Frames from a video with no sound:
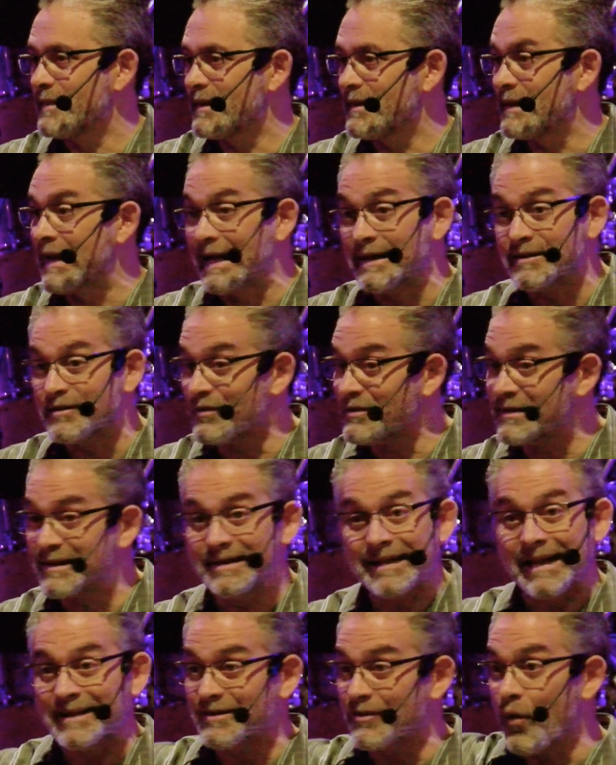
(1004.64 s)
That's
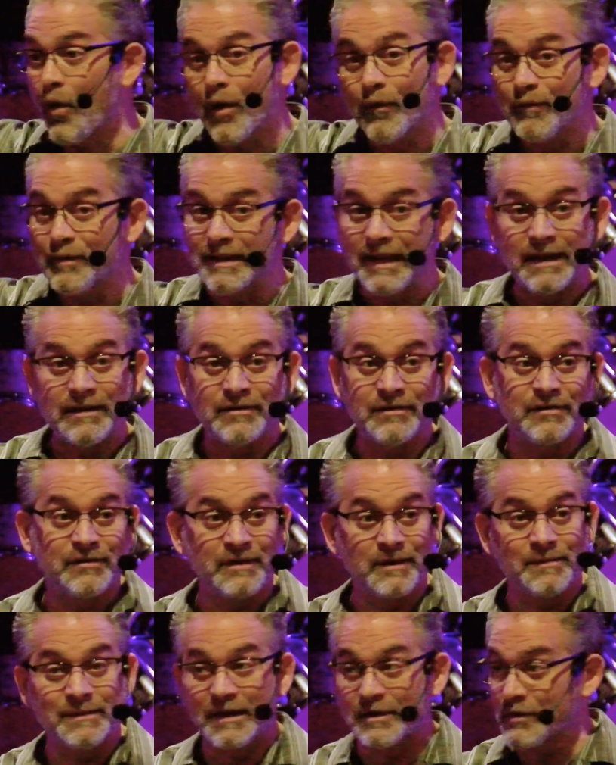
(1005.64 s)
all
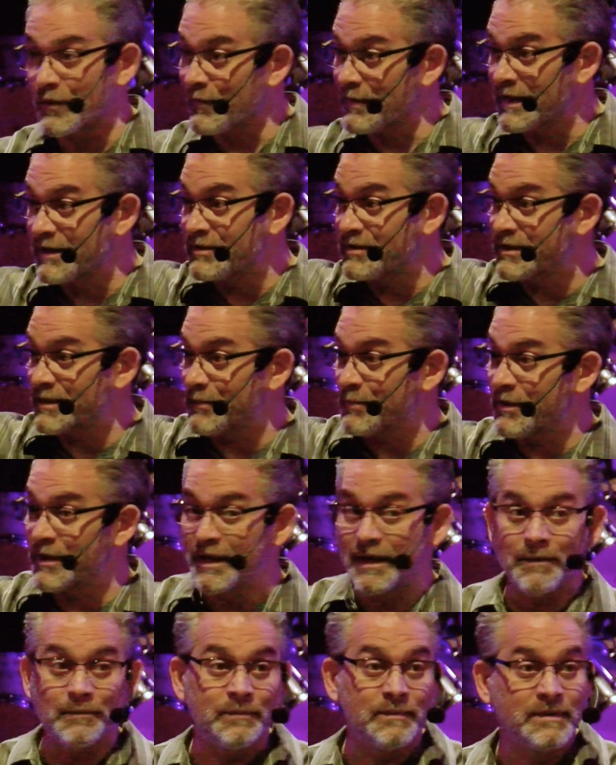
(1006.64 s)
relationships. That's our relationship with
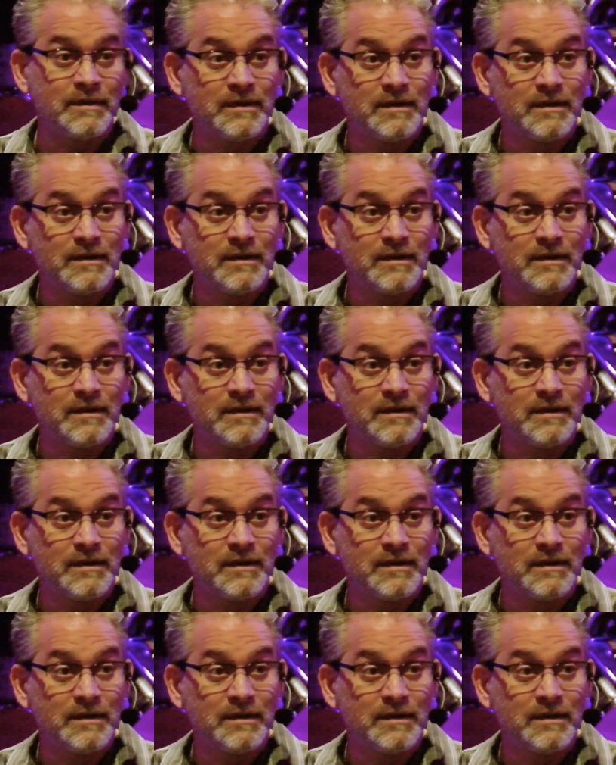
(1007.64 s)
him.